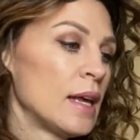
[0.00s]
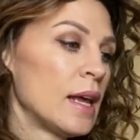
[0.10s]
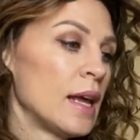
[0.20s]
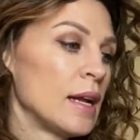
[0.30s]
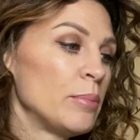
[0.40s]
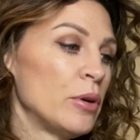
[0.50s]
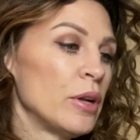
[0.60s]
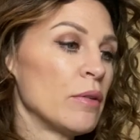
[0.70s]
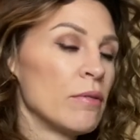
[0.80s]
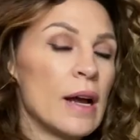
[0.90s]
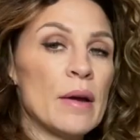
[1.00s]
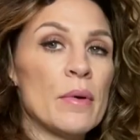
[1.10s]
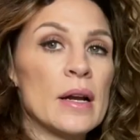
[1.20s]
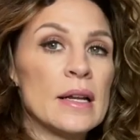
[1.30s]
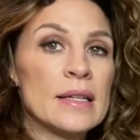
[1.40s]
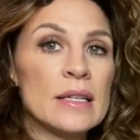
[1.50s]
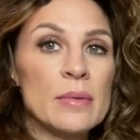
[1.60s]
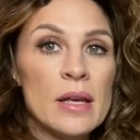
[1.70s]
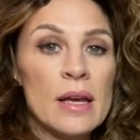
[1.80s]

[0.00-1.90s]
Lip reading: and I put it right where it needs to be,